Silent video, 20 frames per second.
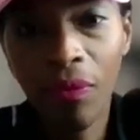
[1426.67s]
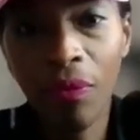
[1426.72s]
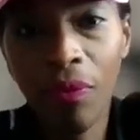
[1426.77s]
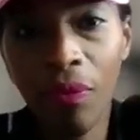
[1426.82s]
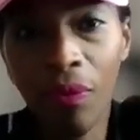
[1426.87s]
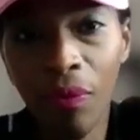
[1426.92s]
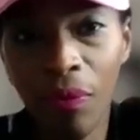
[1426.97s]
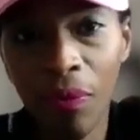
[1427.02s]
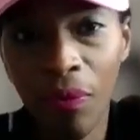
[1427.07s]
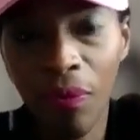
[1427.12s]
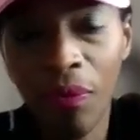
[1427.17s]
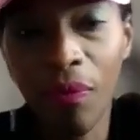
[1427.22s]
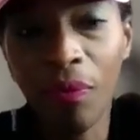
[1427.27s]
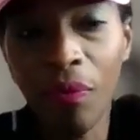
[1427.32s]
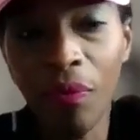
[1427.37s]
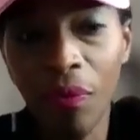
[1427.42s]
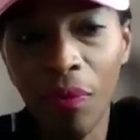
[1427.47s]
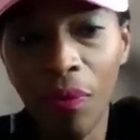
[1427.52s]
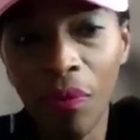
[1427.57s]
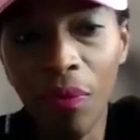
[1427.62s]

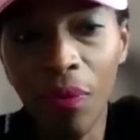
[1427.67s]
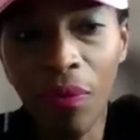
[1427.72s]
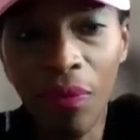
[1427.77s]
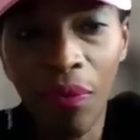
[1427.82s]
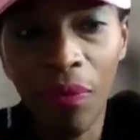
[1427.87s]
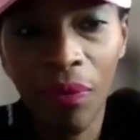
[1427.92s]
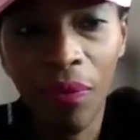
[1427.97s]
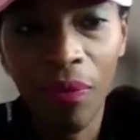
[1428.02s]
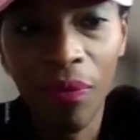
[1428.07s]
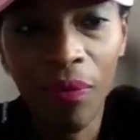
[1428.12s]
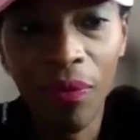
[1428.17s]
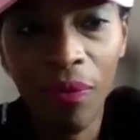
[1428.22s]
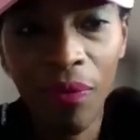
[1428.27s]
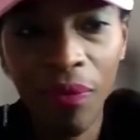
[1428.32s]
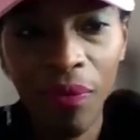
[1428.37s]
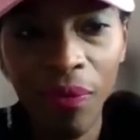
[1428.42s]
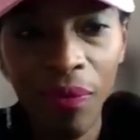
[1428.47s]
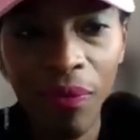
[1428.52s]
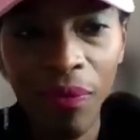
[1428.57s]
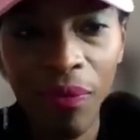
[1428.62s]
No one is speaking in this clip.